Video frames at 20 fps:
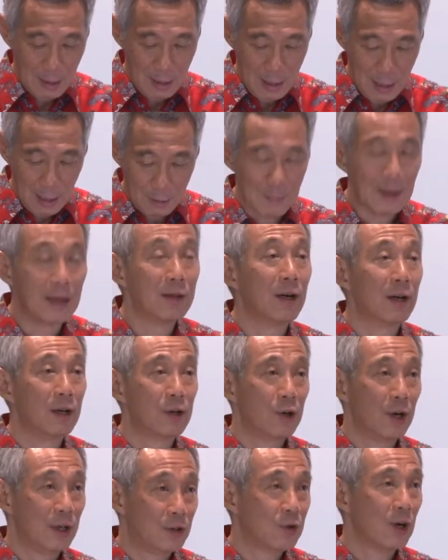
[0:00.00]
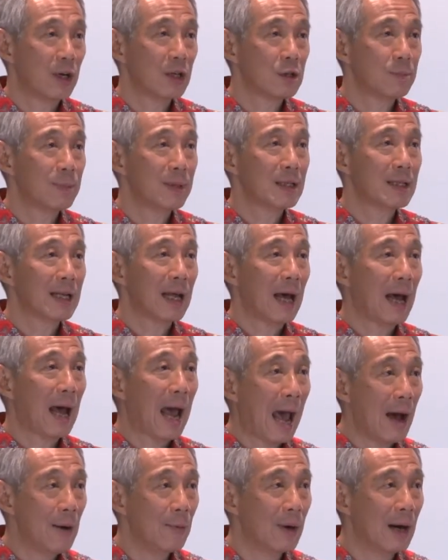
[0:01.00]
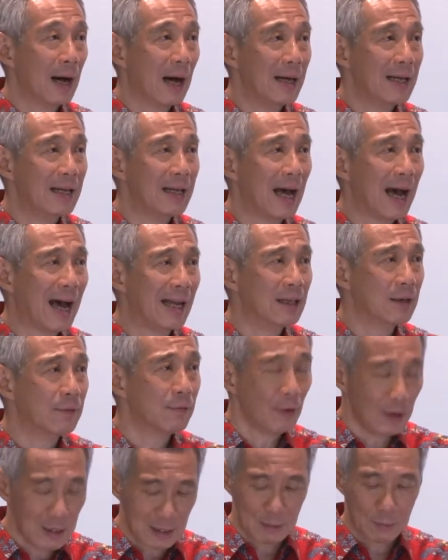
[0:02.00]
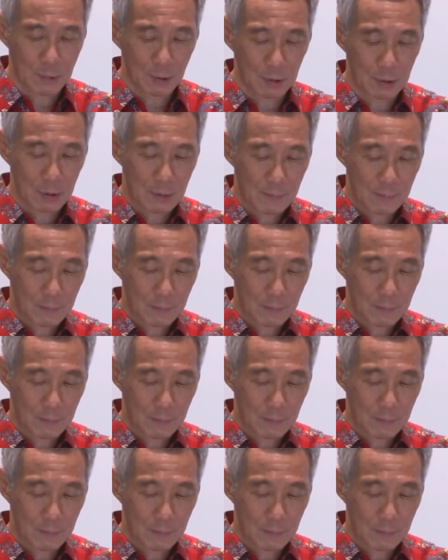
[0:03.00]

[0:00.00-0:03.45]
And when the retrenchments were unavoidable,